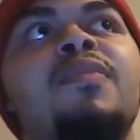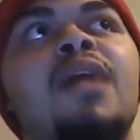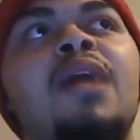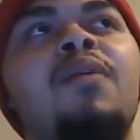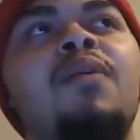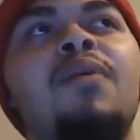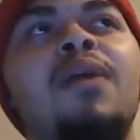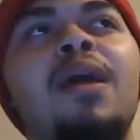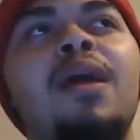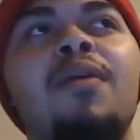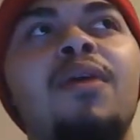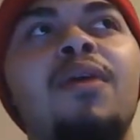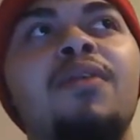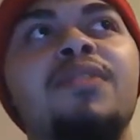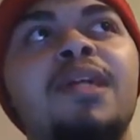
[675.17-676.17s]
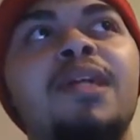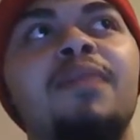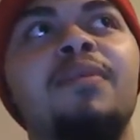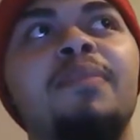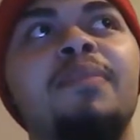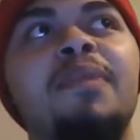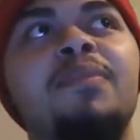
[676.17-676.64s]
I don't I don't
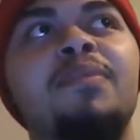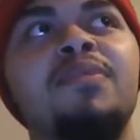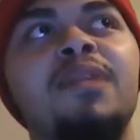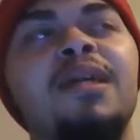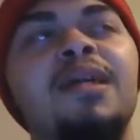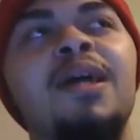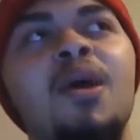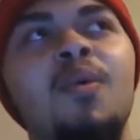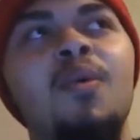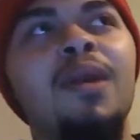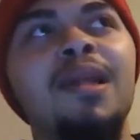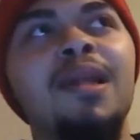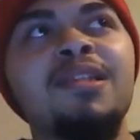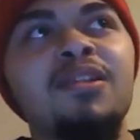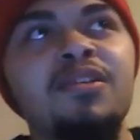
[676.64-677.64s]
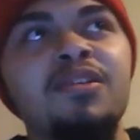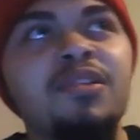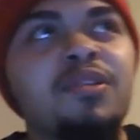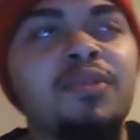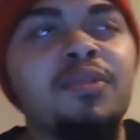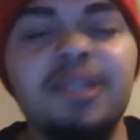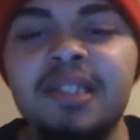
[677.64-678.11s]
understand when people when did they start
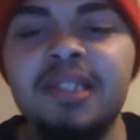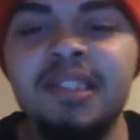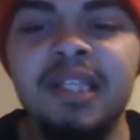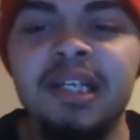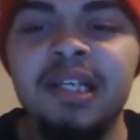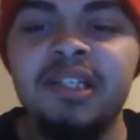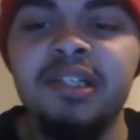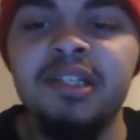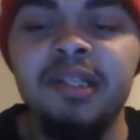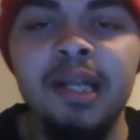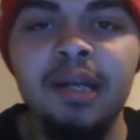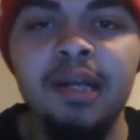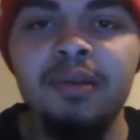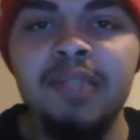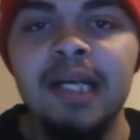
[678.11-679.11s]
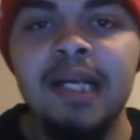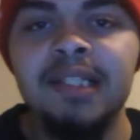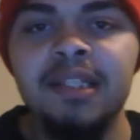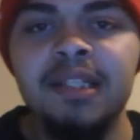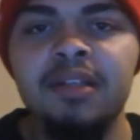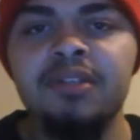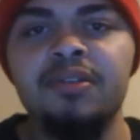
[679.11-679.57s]
doing this ten shit? I know Tye
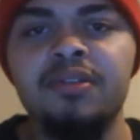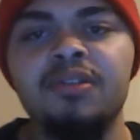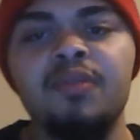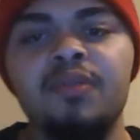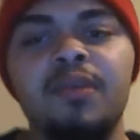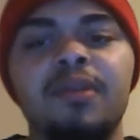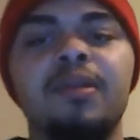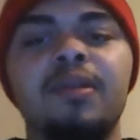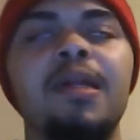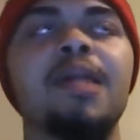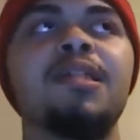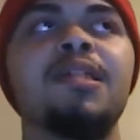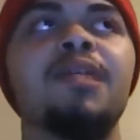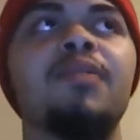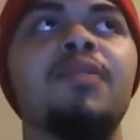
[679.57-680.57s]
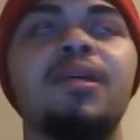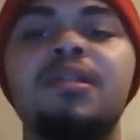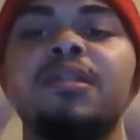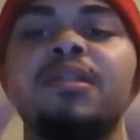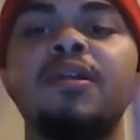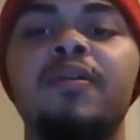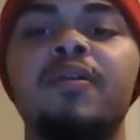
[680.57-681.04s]
Dillinger is the one that NXT
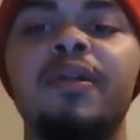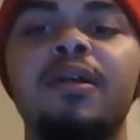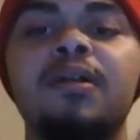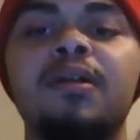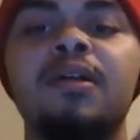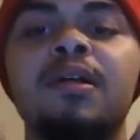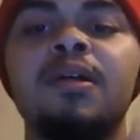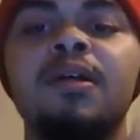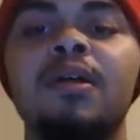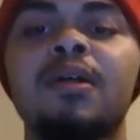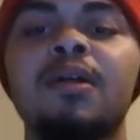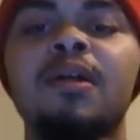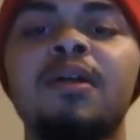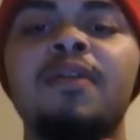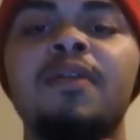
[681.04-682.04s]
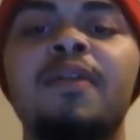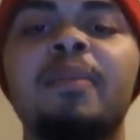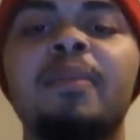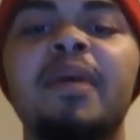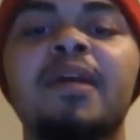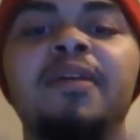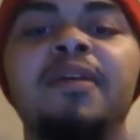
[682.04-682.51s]
does. They know the the
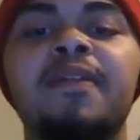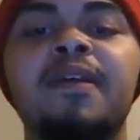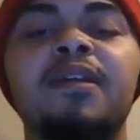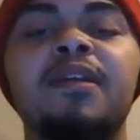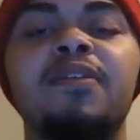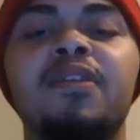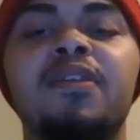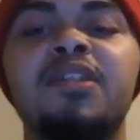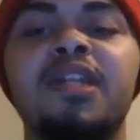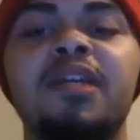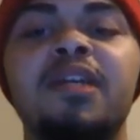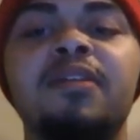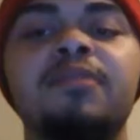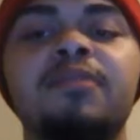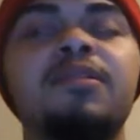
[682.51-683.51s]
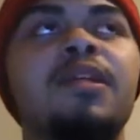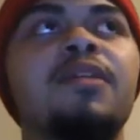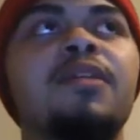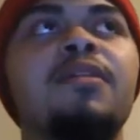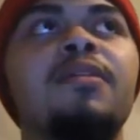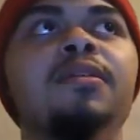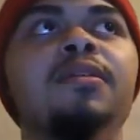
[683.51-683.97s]
big the the ten
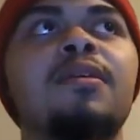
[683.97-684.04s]
ten.